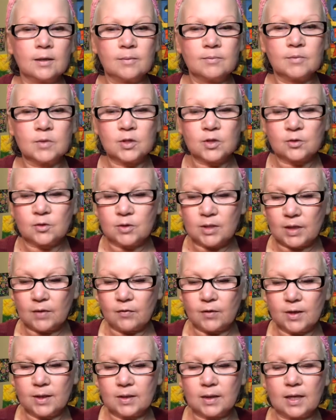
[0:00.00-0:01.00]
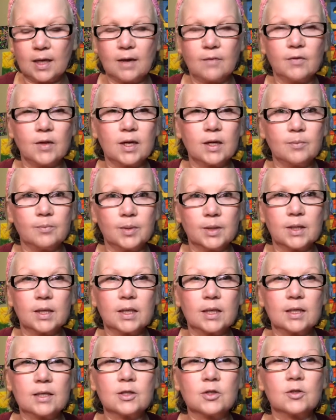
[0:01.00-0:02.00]
So you definitely have that
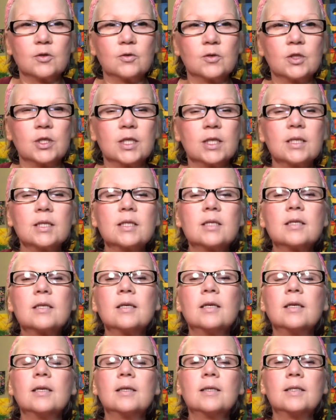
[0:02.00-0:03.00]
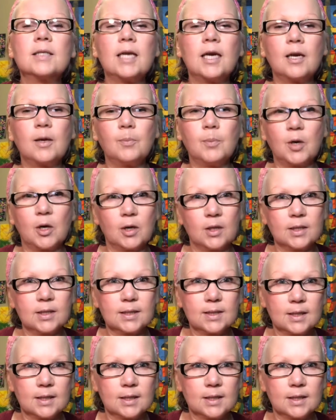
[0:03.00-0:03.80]
ability. So just take a pause.